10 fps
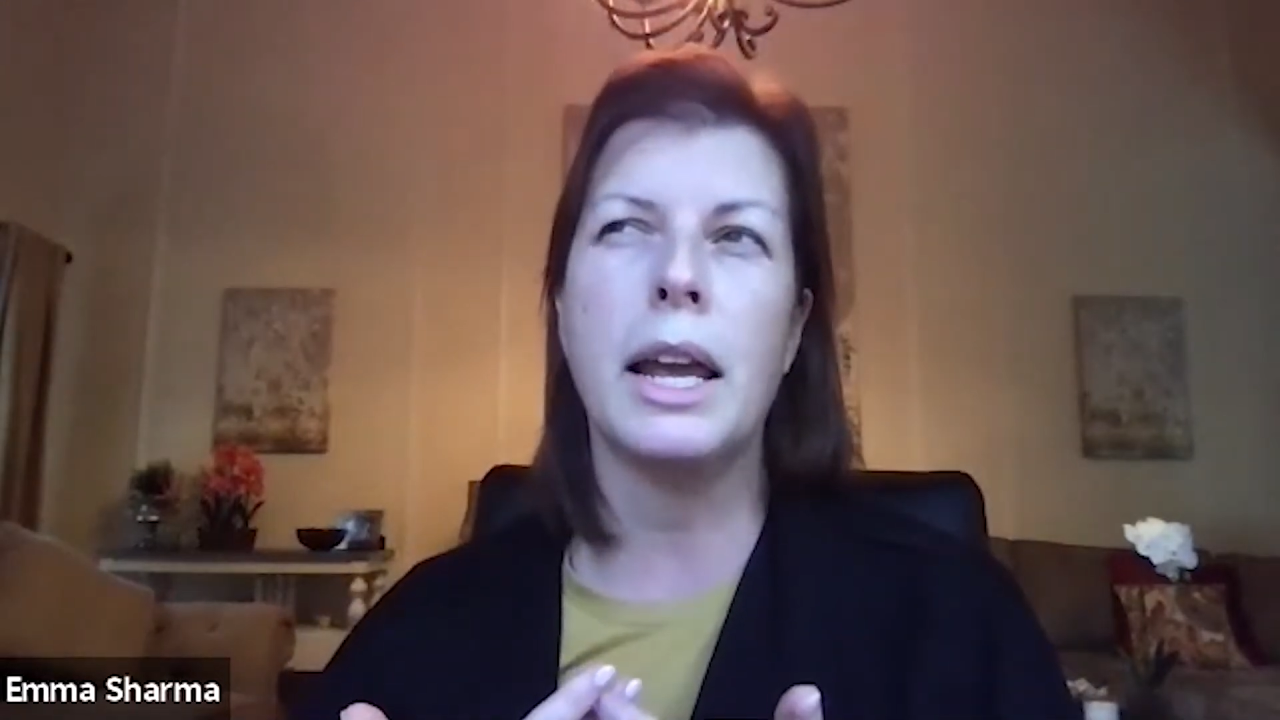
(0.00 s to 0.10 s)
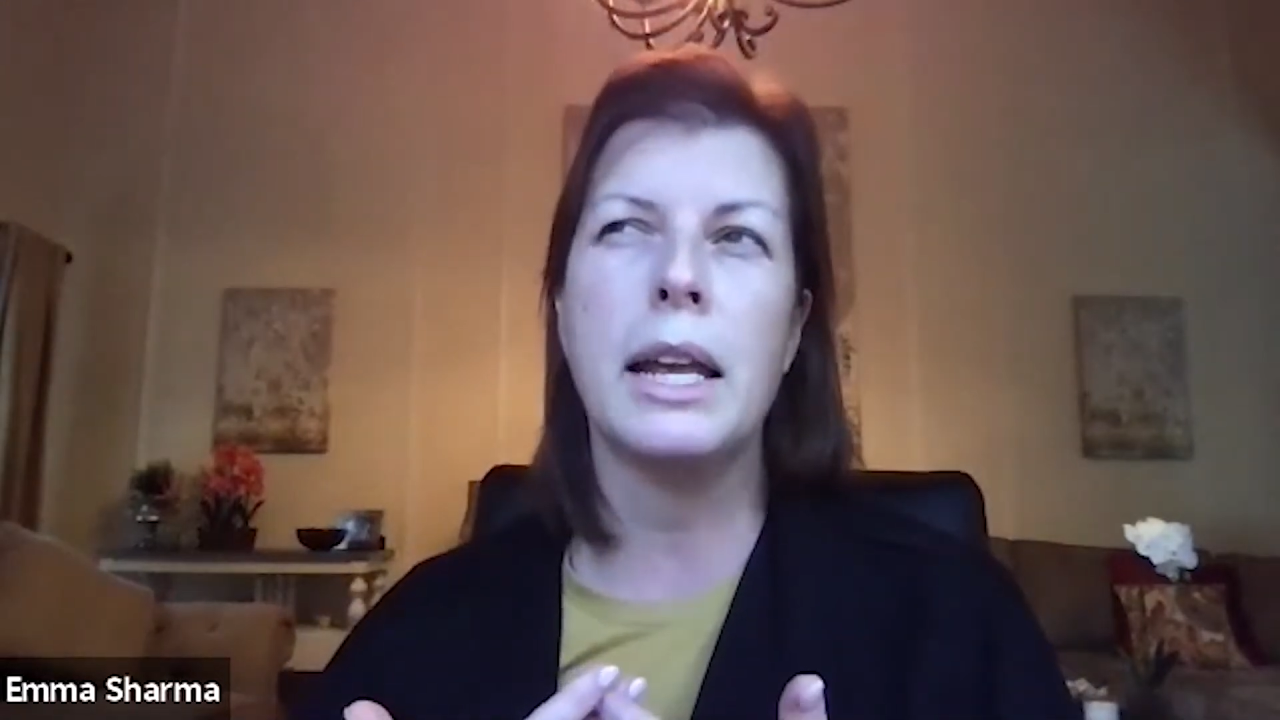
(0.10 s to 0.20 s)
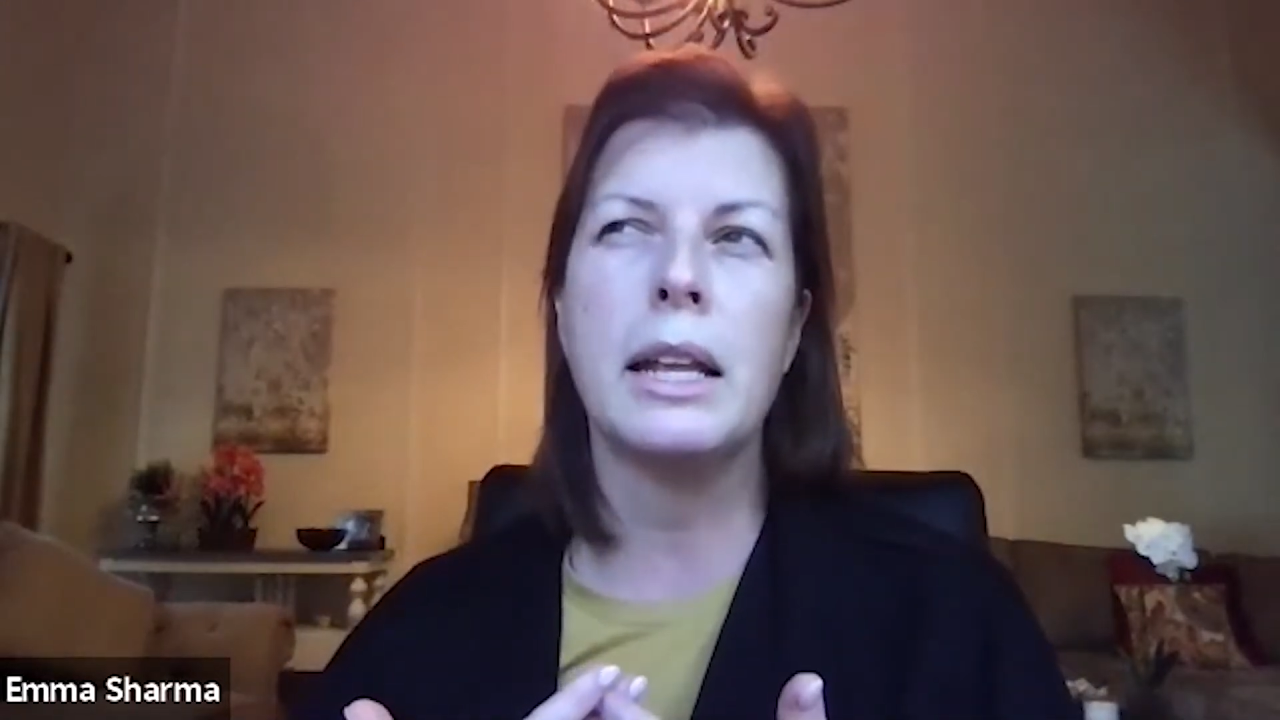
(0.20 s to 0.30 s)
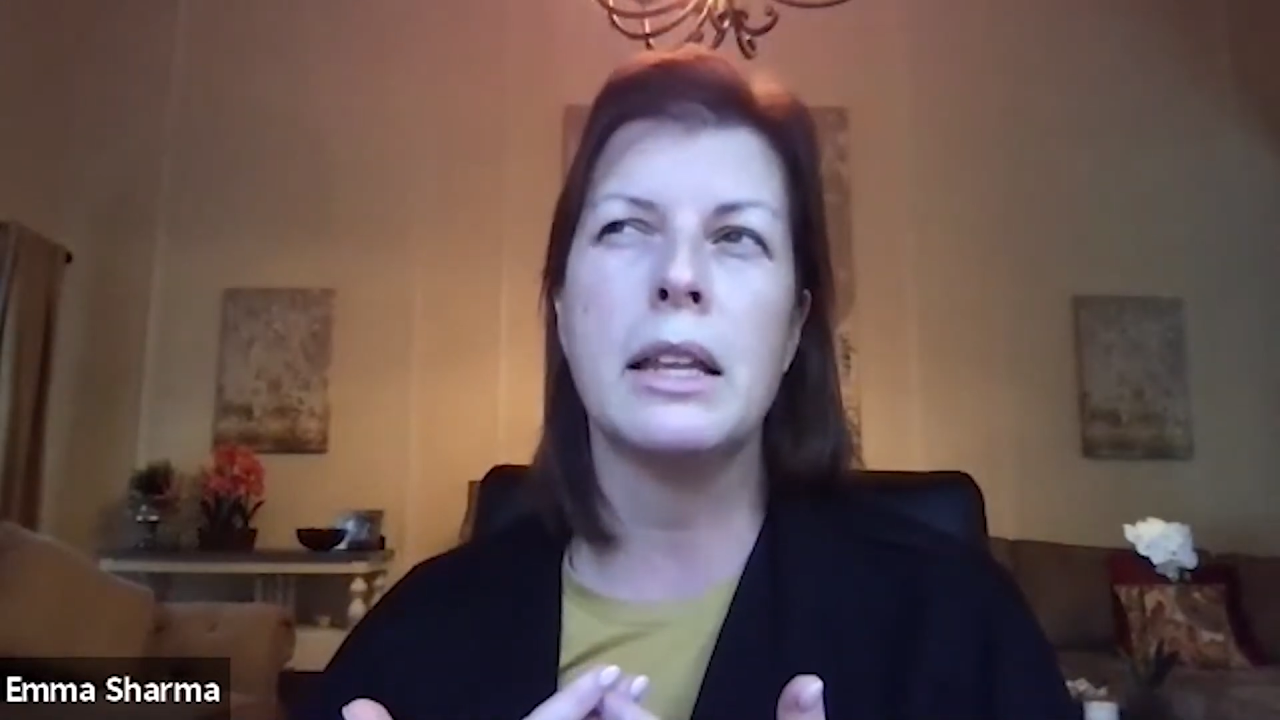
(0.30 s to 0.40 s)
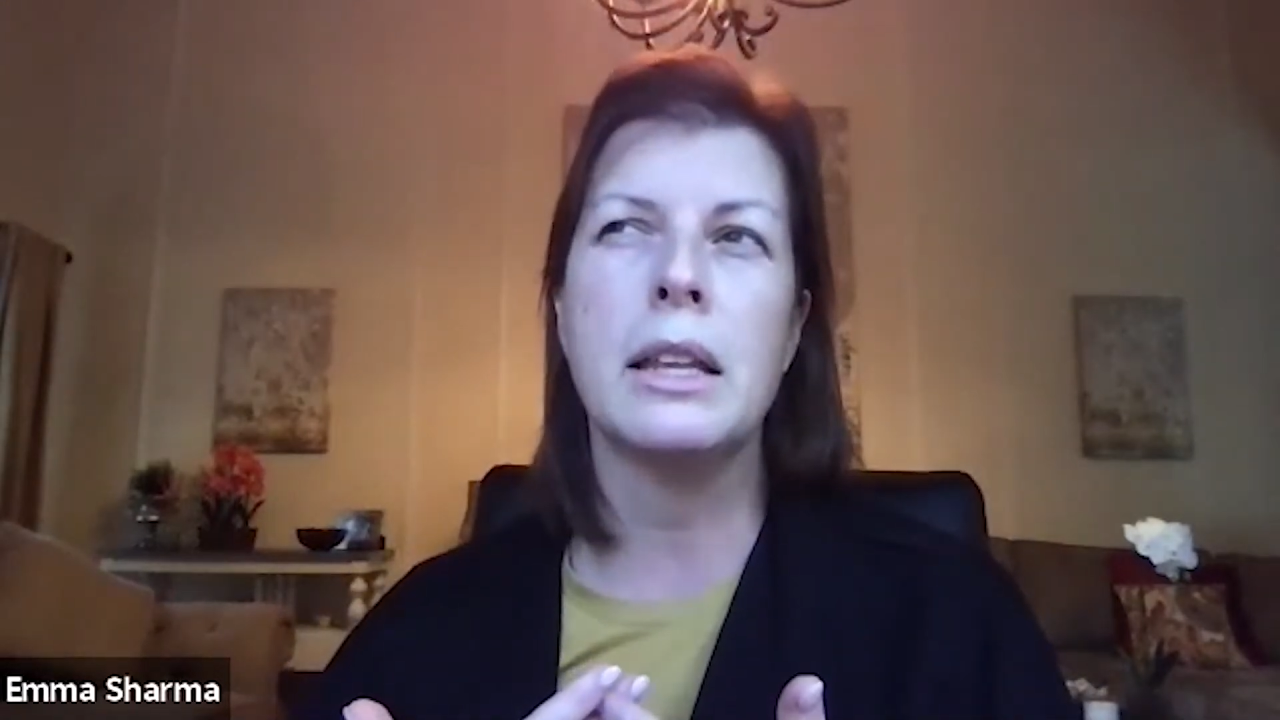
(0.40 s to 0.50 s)

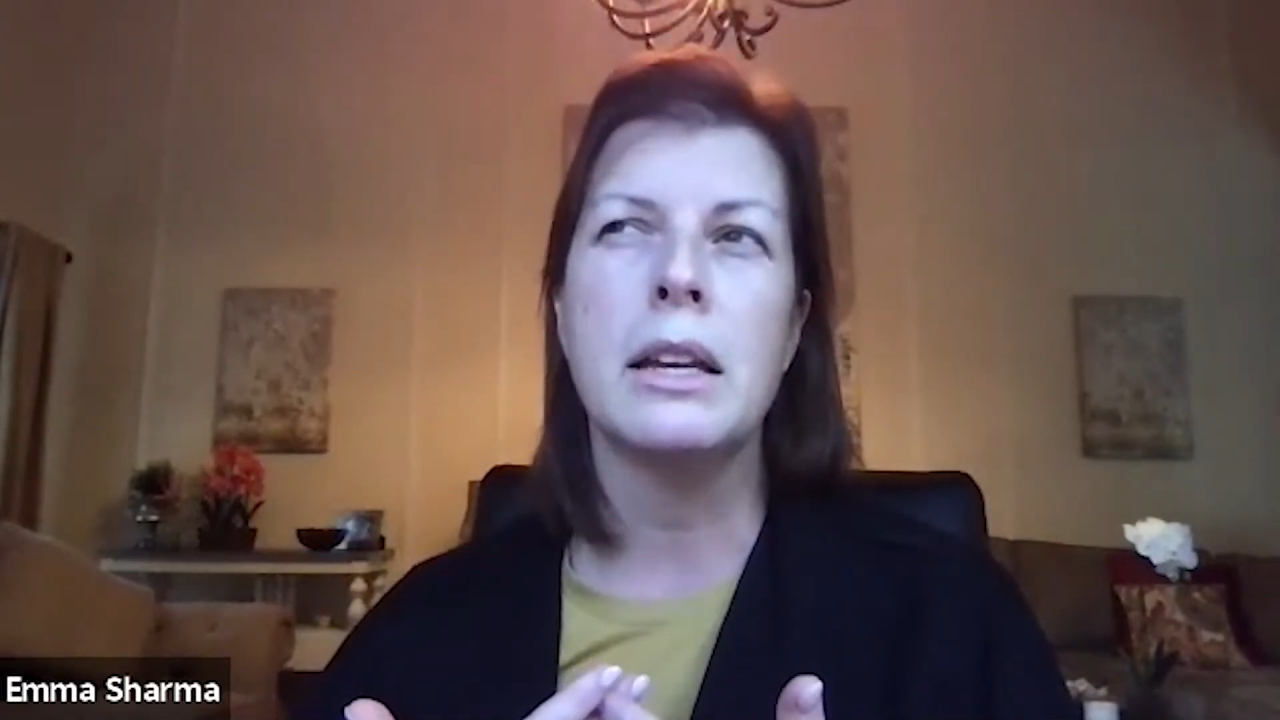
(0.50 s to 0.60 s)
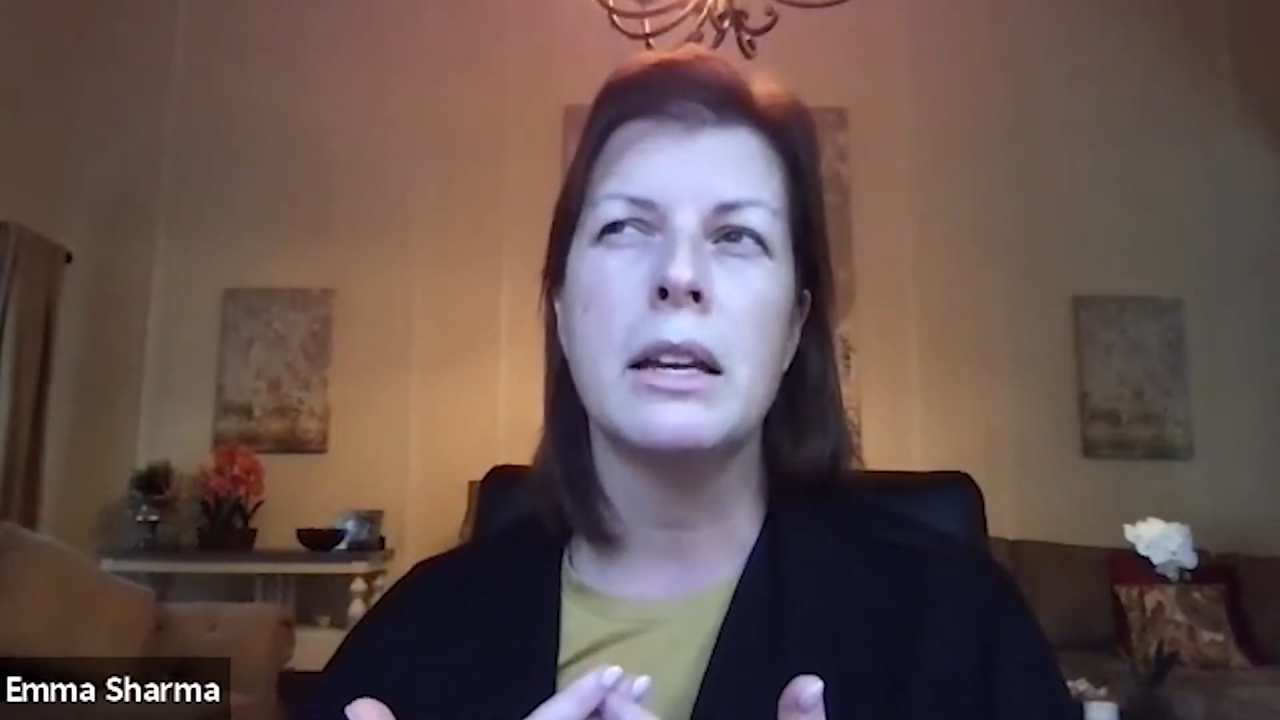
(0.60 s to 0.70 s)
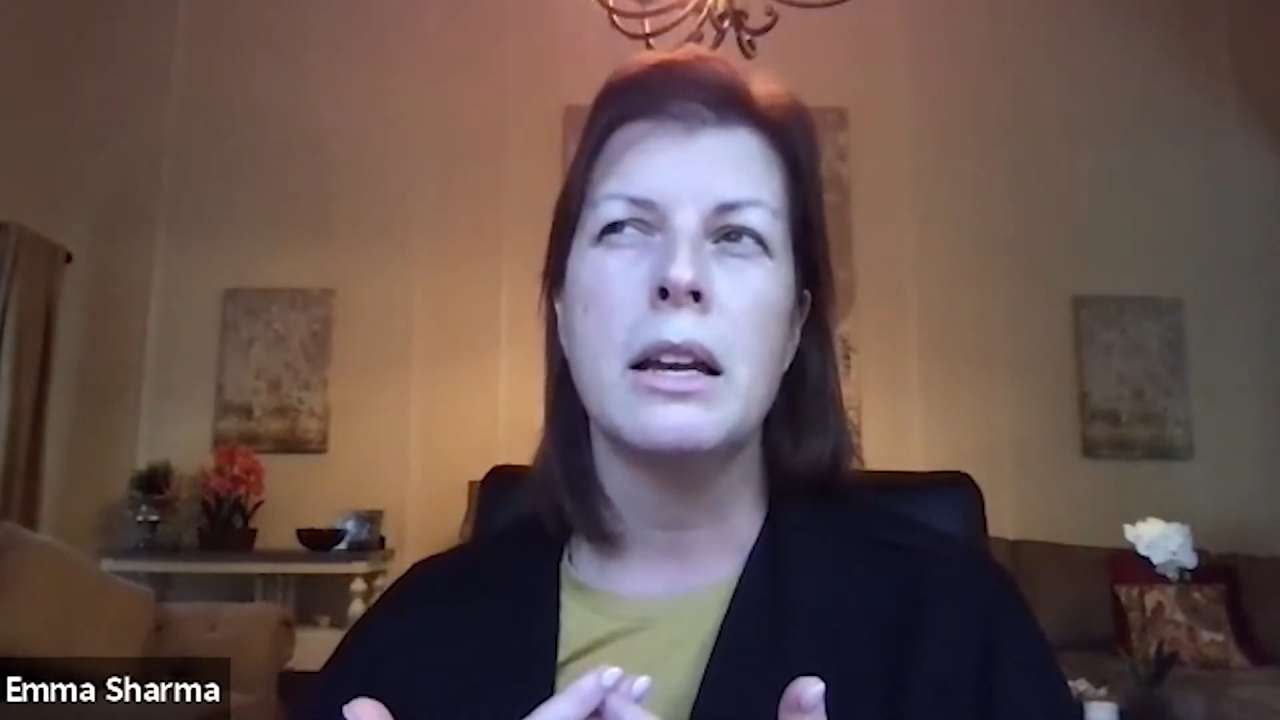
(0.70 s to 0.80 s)
in